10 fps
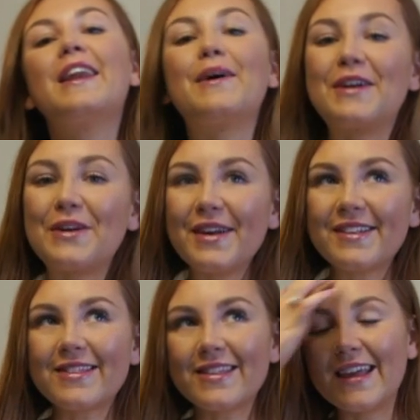Now I know I
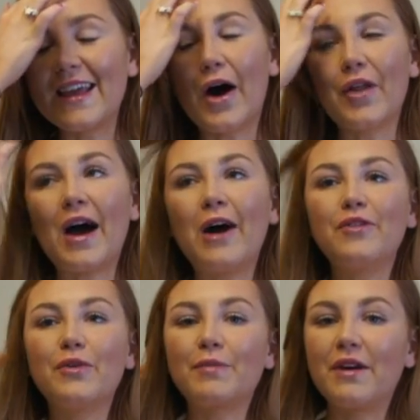said that the other
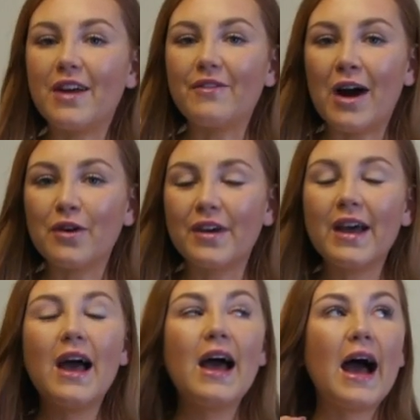outfit was my favourite
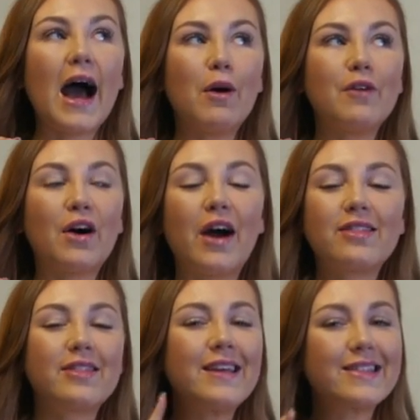outfit however I
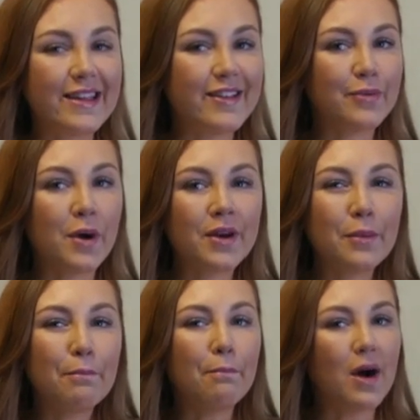think this
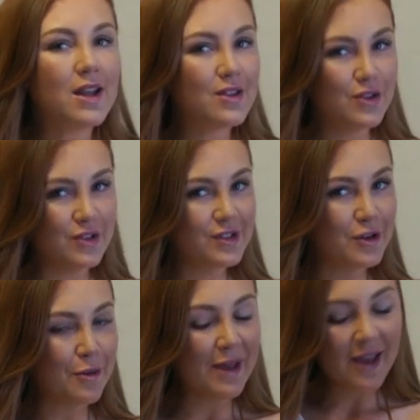one might just
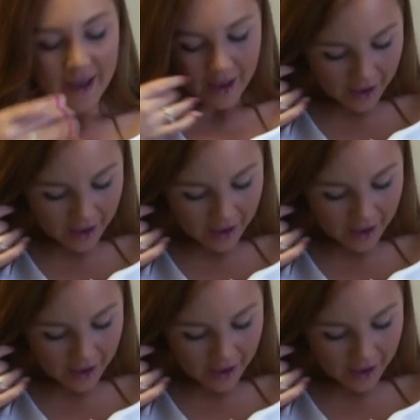top it.